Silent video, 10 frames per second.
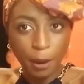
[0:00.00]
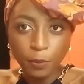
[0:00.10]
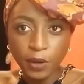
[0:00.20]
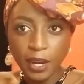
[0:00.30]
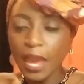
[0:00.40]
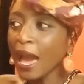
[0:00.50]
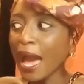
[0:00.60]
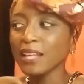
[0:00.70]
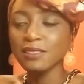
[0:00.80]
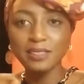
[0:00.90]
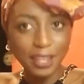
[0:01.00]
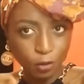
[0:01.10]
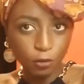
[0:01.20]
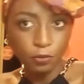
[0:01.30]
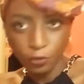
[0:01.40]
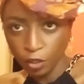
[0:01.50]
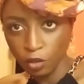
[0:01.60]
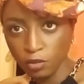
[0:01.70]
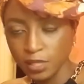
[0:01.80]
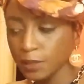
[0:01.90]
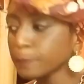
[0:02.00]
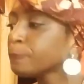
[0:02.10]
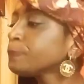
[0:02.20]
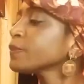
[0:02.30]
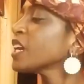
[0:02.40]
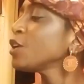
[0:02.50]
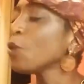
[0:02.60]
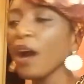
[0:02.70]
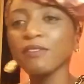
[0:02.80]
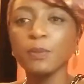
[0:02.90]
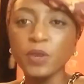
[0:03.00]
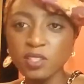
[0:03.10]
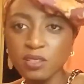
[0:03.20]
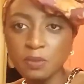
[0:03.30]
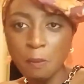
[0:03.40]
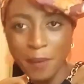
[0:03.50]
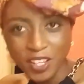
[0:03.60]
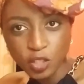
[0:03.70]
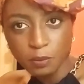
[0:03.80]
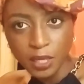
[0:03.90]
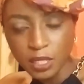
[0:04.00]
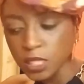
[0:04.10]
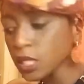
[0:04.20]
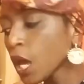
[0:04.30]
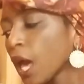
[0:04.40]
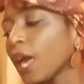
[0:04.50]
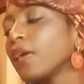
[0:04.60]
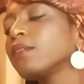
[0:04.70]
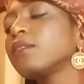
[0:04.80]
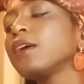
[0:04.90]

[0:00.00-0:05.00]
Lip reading: fabric and start off the cutting. You have the person's measurements, and